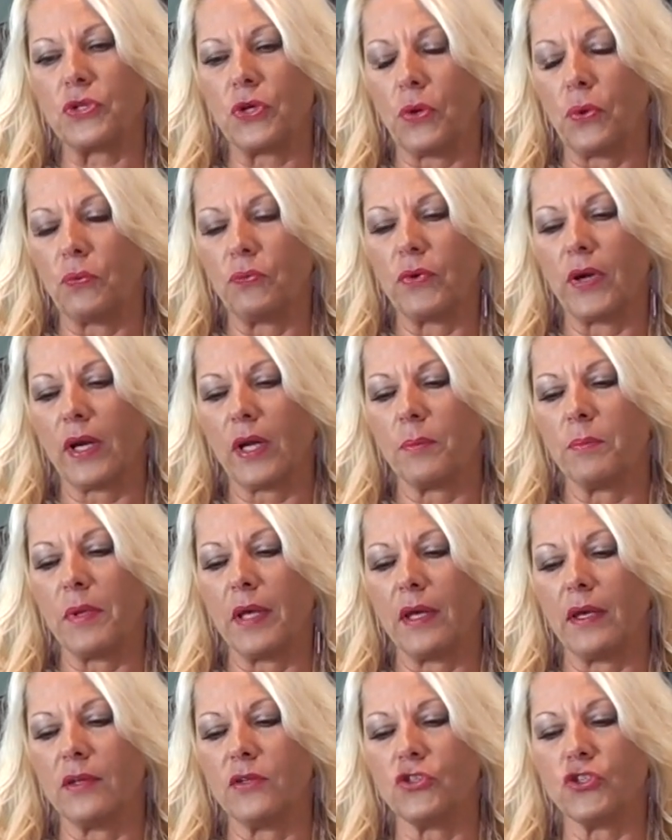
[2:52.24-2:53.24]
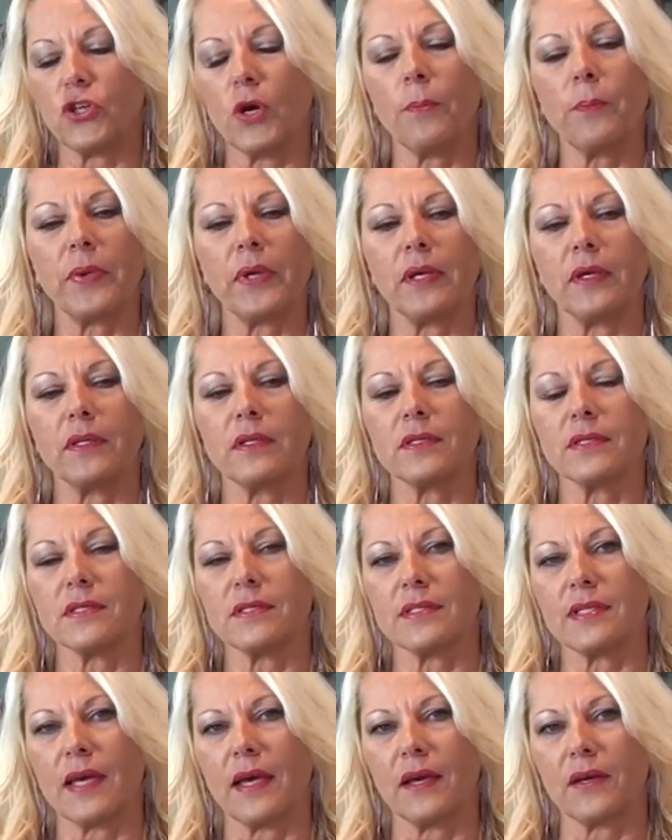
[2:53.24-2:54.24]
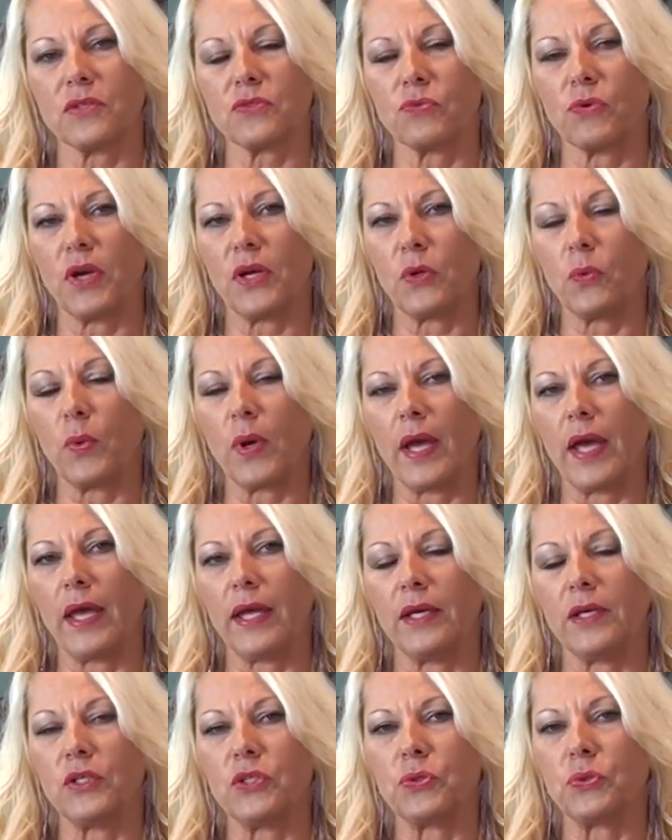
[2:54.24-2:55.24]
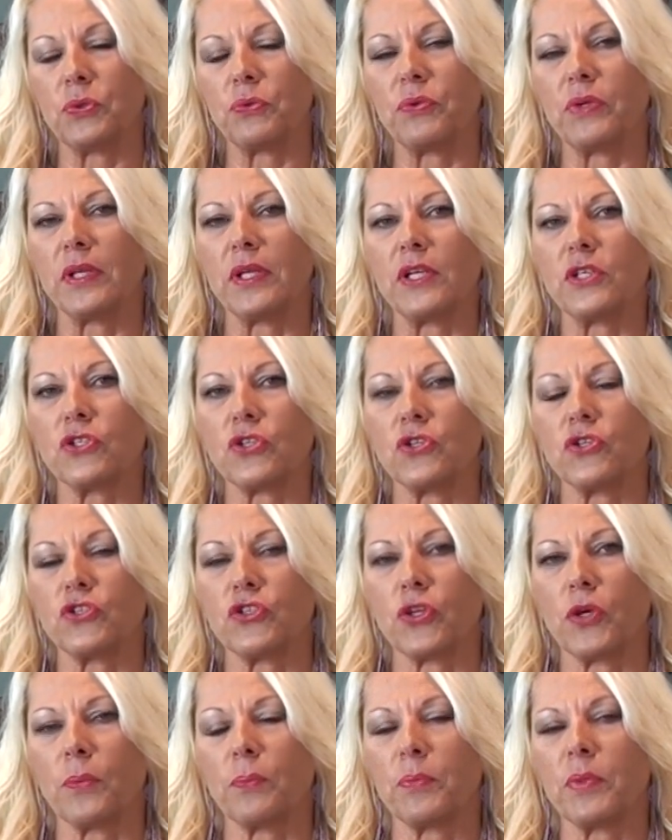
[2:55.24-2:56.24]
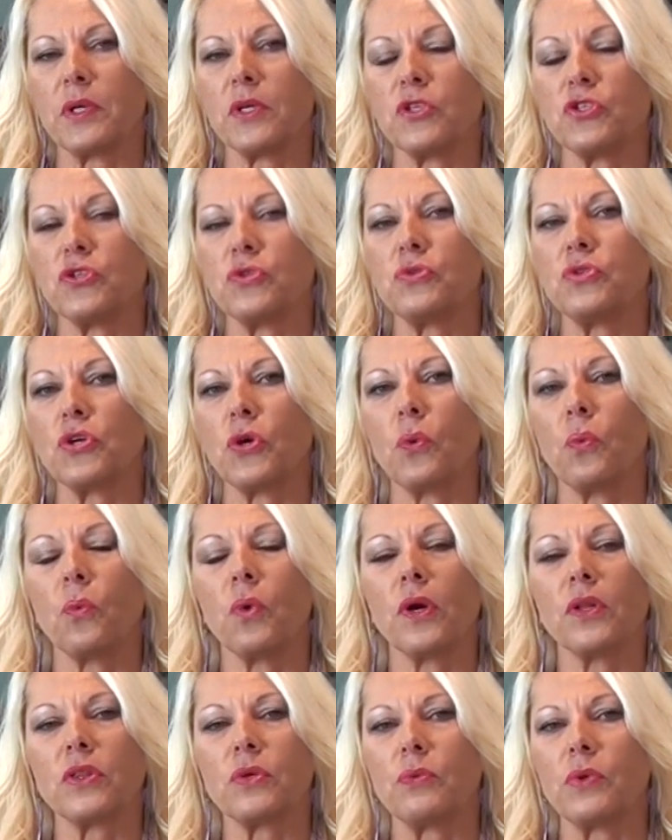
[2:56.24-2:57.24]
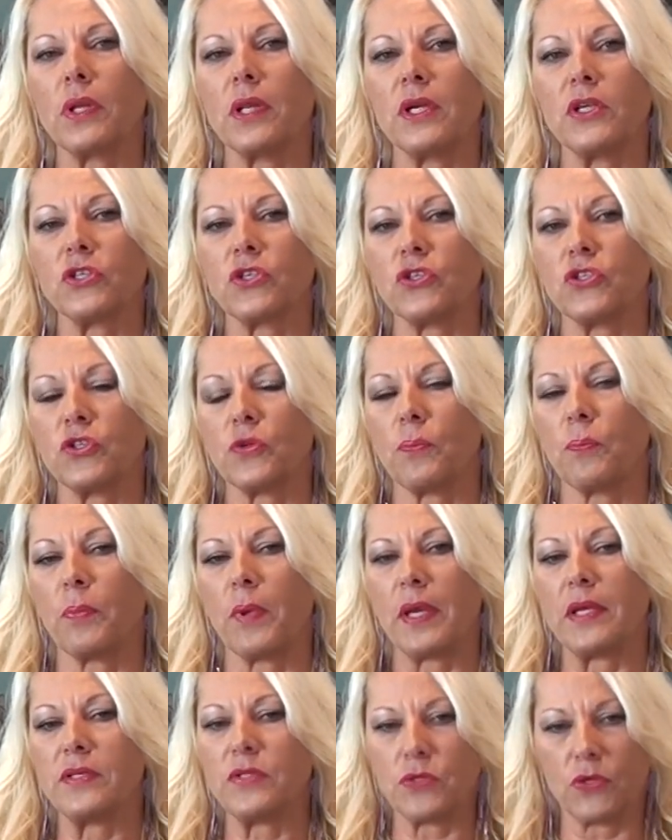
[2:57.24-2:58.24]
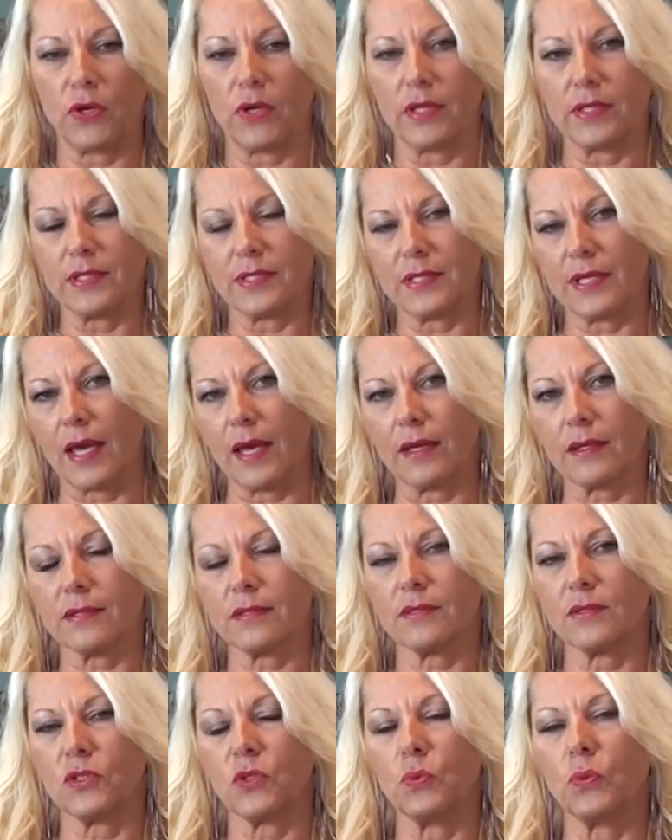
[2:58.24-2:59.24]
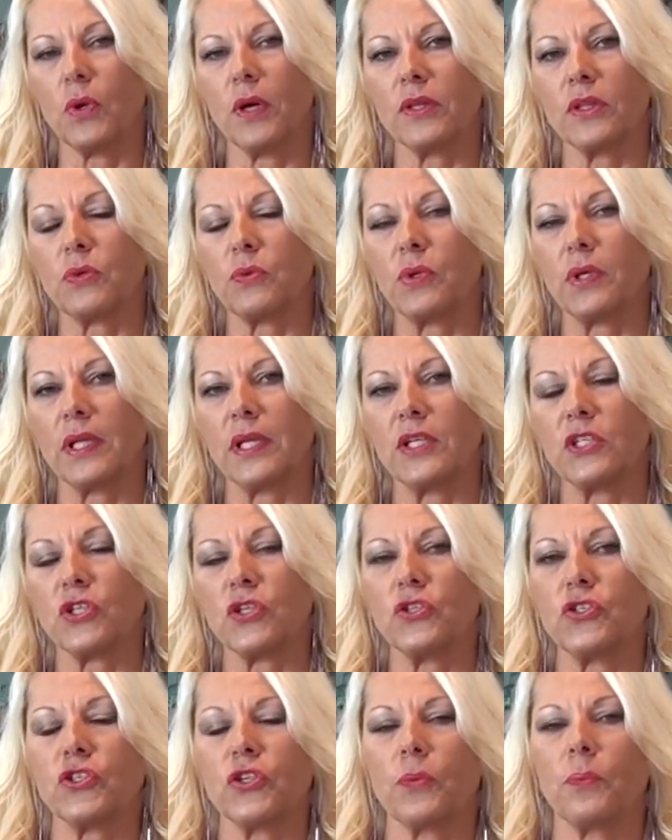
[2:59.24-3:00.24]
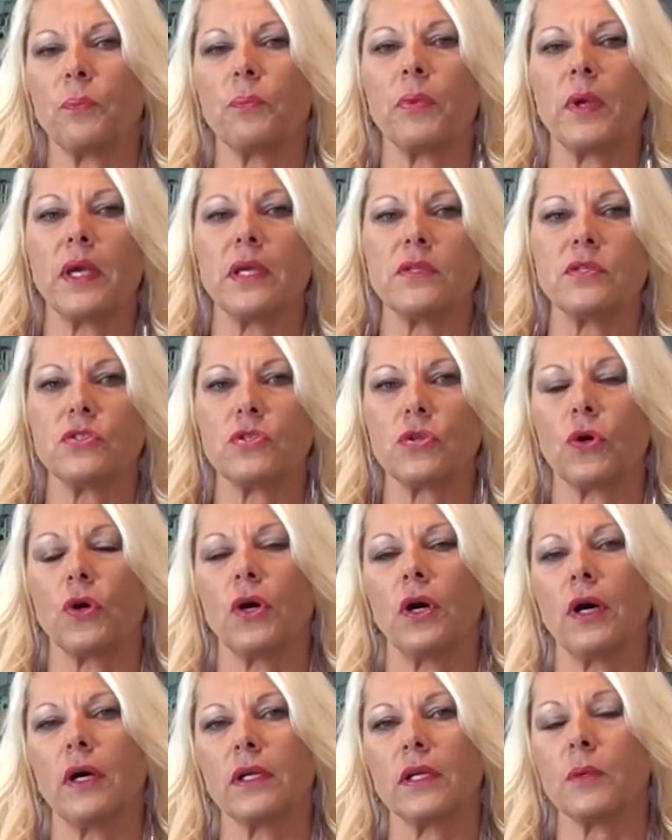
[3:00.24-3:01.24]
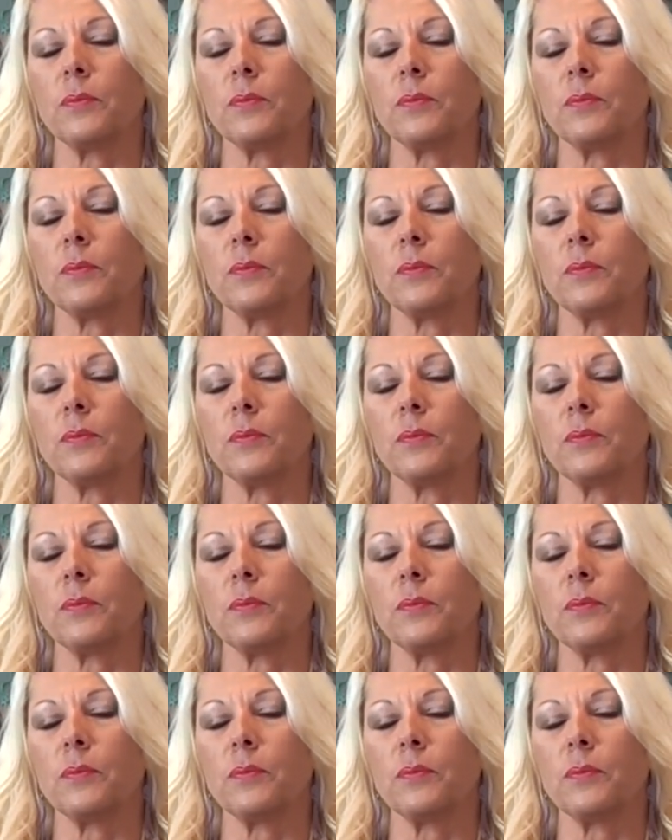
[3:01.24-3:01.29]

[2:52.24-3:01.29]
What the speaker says: don't recommend jumping into sex right away into a relationship, because you don't want the relationship based on sex. You want the relationship based on